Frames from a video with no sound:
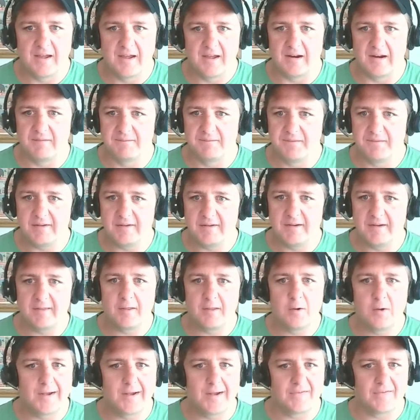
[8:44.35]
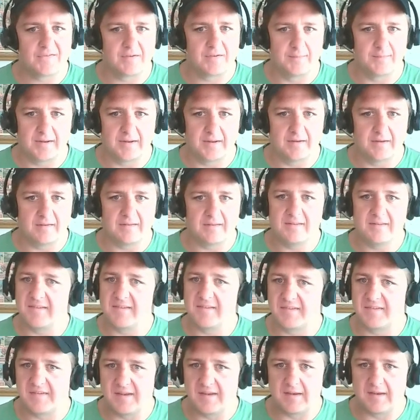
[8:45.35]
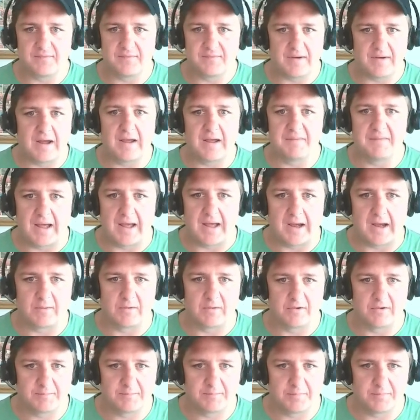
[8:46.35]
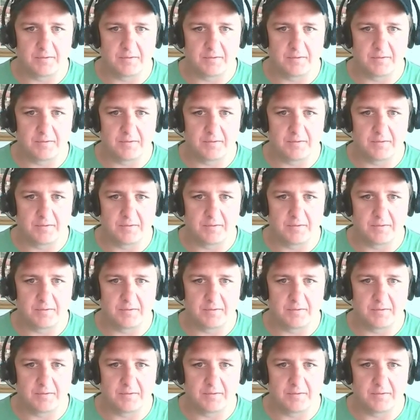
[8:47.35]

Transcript: At a very low estimate, let's say 5 hours